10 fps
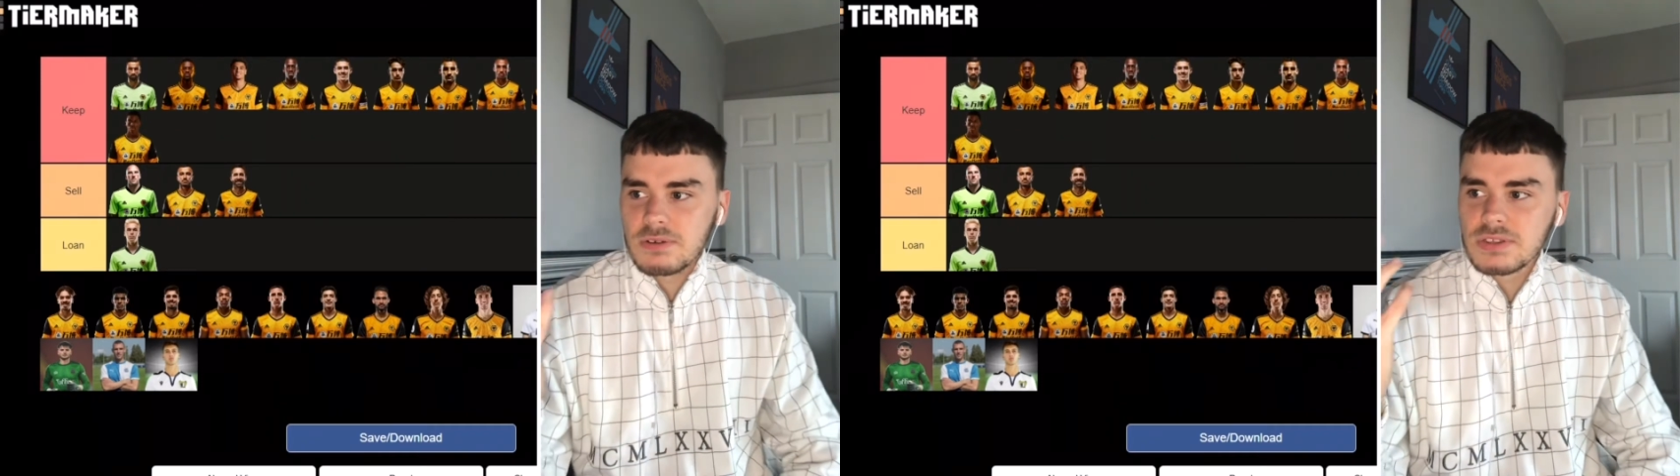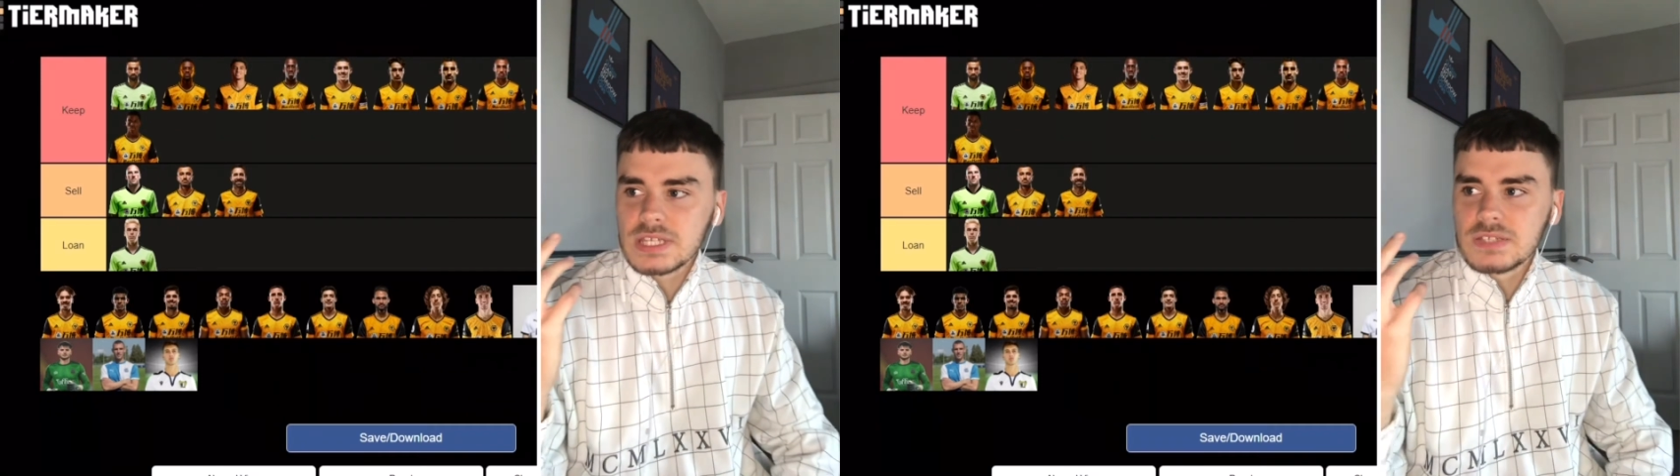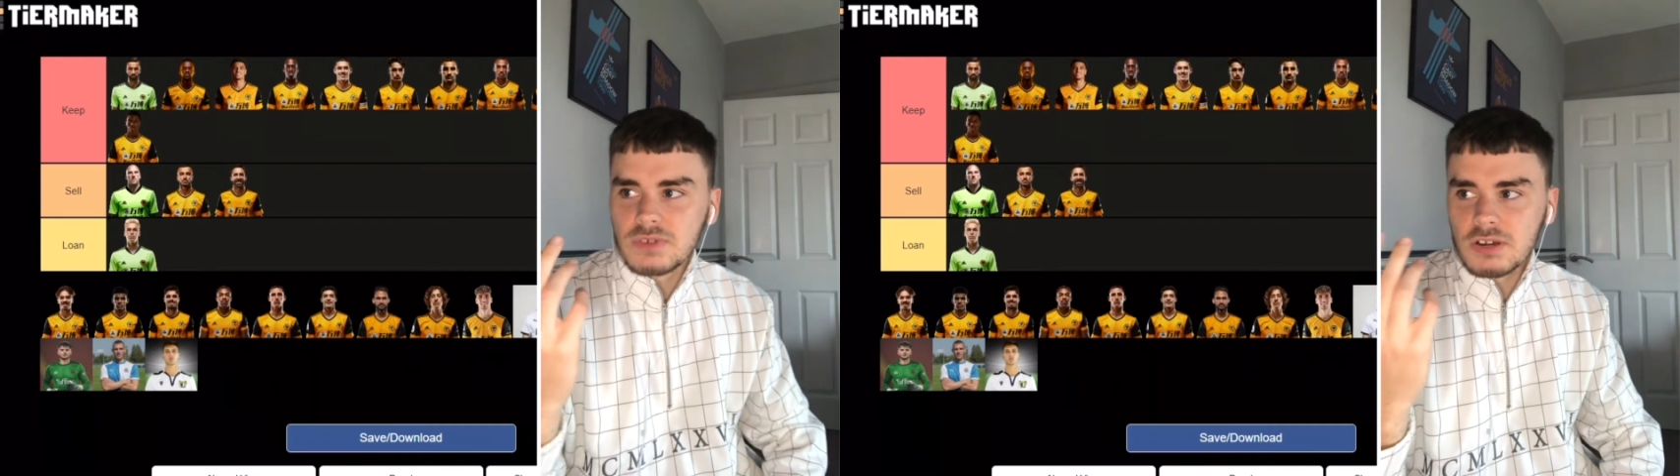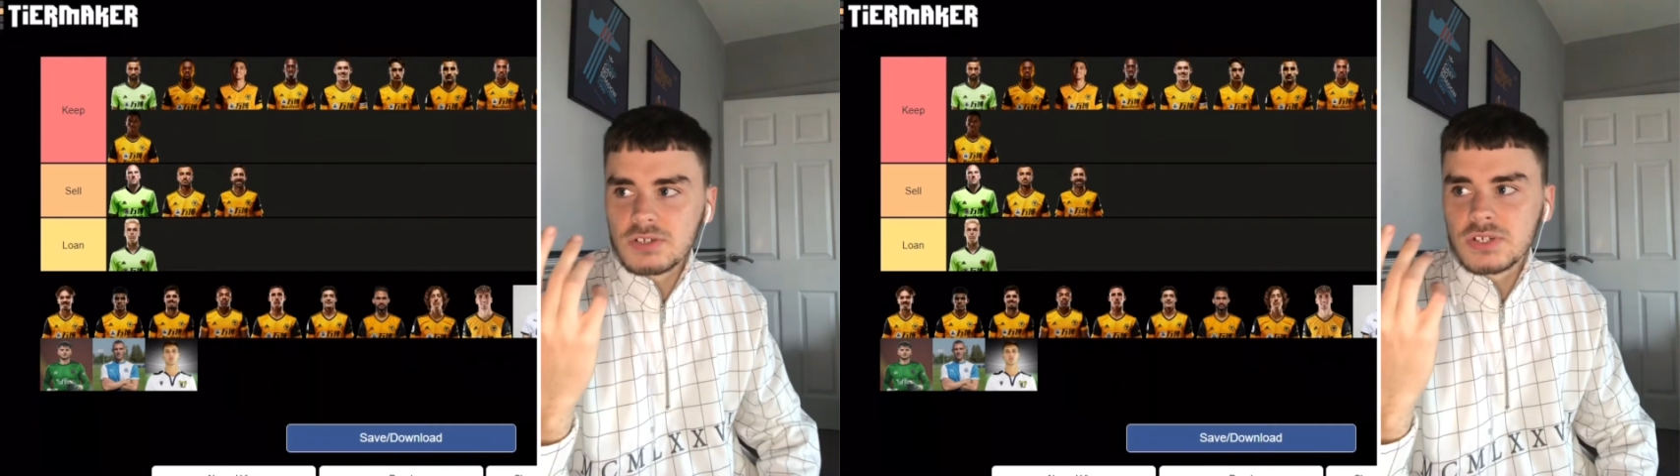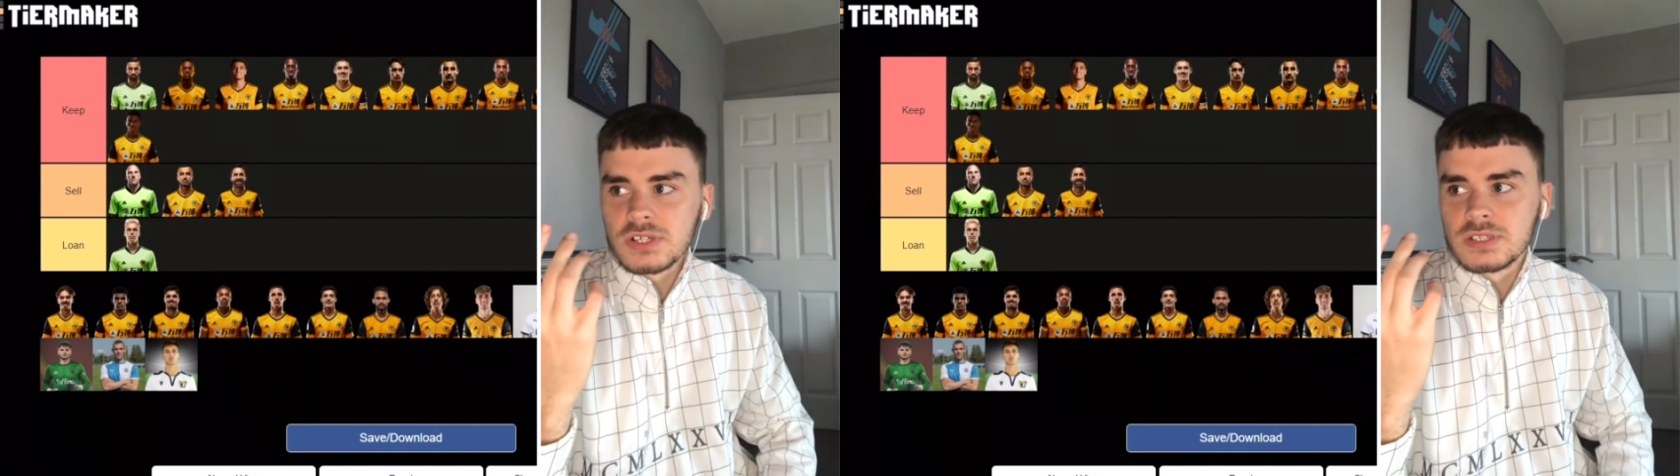I think he's very
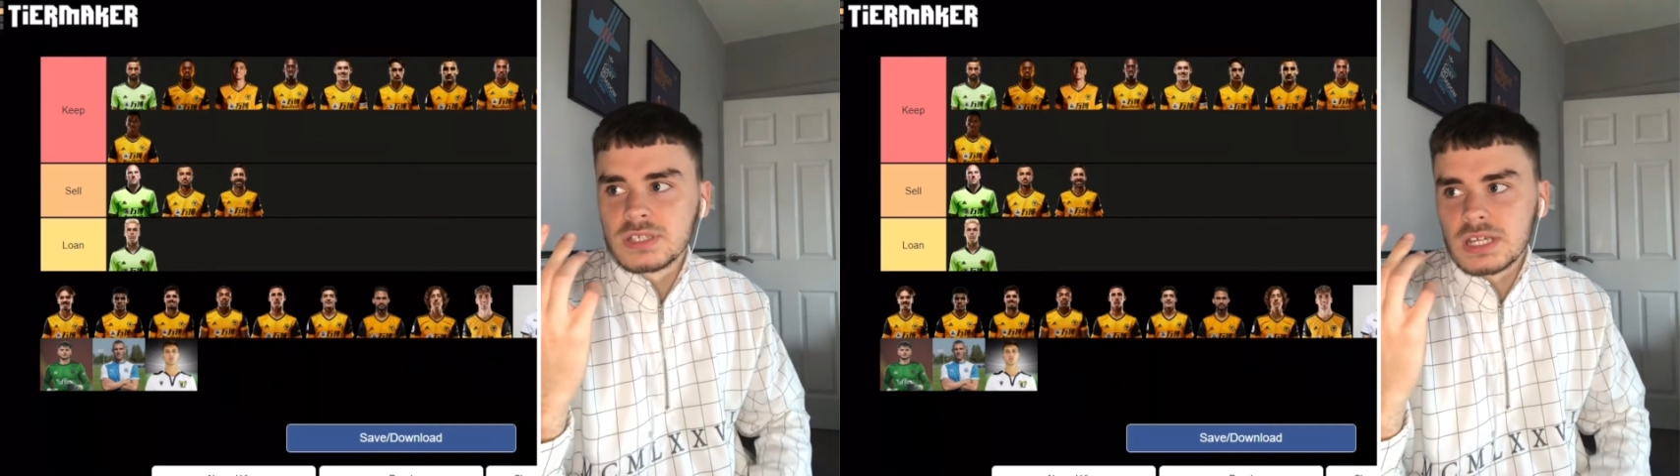good.